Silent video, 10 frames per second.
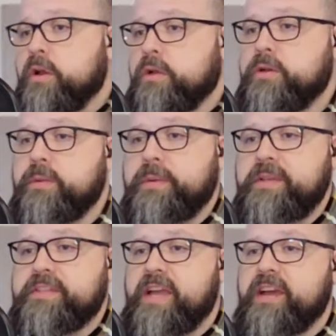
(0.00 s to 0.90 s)
Who
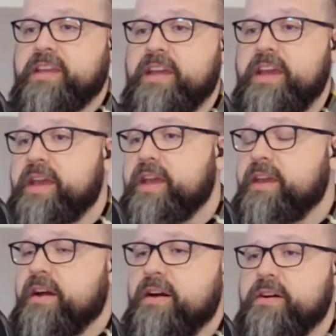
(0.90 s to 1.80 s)
brings our
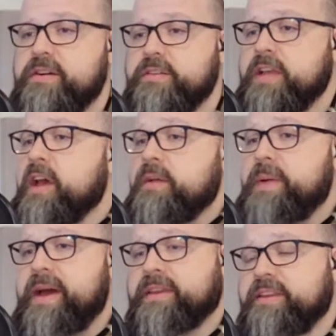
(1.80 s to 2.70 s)
chaos
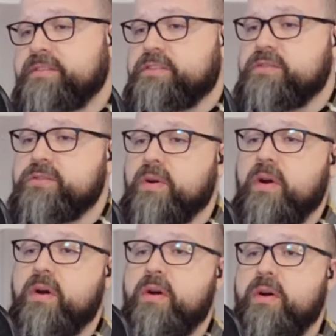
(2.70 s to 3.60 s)
back into
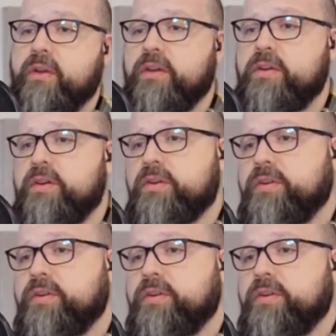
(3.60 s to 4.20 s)
order